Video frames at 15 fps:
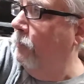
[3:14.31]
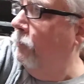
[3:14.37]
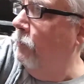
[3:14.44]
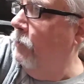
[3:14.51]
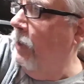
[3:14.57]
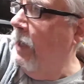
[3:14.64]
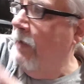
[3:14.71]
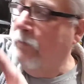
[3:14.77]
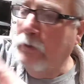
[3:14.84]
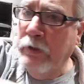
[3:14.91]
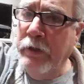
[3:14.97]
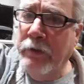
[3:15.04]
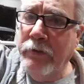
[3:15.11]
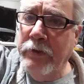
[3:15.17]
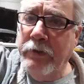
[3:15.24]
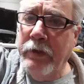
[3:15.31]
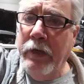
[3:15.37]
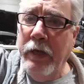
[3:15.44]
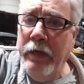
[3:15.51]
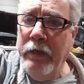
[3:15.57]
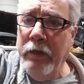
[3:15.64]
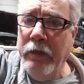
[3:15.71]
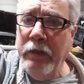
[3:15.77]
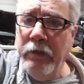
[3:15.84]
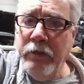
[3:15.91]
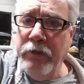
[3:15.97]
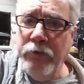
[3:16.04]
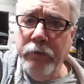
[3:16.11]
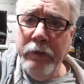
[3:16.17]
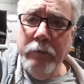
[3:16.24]
We have on the other side
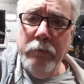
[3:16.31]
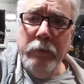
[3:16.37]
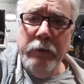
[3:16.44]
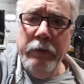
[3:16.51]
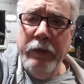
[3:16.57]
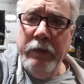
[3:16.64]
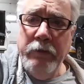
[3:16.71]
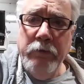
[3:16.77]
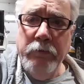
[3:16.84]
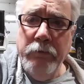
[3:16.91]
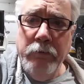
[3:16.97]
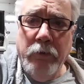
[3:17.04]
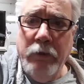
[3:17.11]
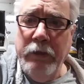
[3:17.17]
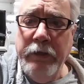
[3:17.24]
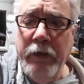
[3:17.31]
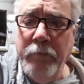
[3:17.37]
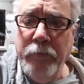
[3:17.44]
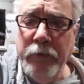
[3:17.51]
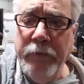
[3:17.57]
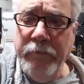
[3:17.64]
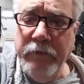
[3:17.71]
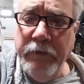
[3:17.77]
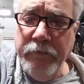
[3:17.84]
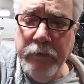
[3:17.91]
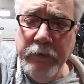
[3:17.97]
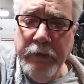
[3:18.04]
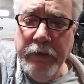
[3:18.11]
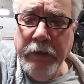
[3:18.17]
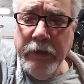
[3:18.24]
industry, where they do a number of
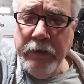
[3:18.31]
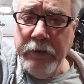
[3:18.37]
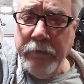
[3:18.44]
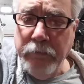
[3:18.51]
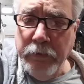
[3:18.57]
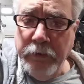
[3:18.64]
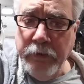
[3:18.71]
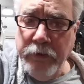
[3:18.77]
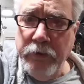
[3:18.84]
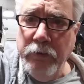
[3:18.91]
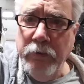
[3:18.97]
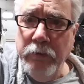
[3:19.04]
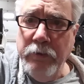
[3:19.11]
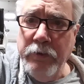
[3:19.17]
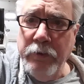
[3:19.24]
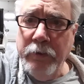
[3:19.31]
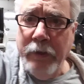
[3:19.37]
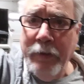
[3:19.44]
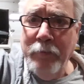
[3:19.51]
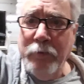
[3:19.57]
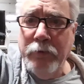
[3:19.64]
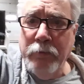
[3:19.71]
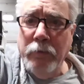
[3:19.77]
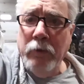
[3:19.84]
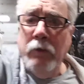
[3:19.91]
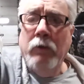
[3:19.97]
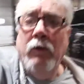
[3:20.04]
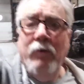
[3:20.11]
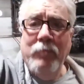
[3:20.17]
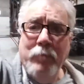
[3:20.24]
different things where the students are able to work
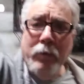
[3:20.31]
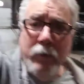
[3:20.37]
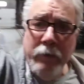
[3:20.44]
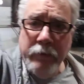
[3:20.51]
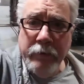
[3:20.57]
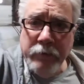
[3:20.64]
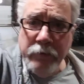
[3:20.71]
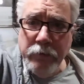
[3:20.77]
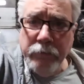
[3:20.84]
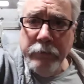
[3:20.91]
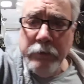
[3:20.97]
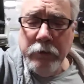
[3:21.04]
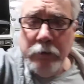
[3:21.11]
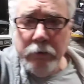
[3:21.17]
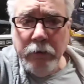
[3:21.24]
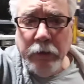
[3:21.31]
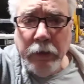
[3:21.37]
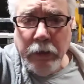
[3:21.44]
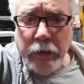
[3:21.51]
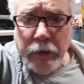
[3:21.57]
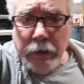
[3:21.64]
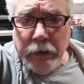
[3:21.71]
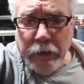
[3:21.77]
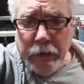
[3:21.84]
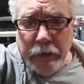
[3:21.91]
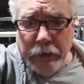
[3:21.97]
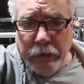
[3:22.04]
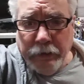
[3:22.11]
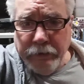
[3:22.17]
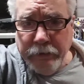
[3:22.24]
off part of their tuition.
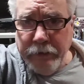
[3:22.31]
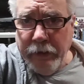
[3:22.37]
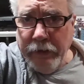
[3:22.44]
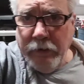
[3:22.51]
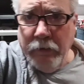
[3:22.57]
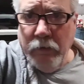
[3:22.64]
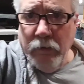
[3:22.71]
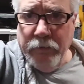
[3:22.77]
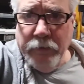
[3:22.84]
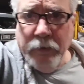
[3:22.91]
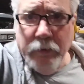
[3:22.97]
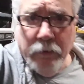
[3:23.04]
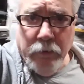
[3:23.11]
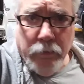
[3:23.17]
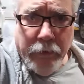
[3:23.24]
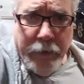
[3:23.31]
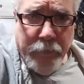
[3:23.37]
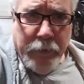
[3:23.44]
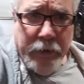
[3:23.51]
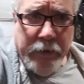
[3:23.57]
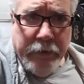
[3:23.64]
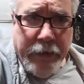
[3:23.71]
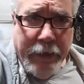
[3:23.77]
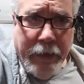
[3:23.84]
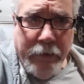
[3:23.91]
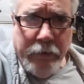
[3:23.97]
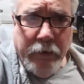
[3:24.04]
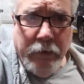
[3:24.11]
They're taking over quite a bit of that.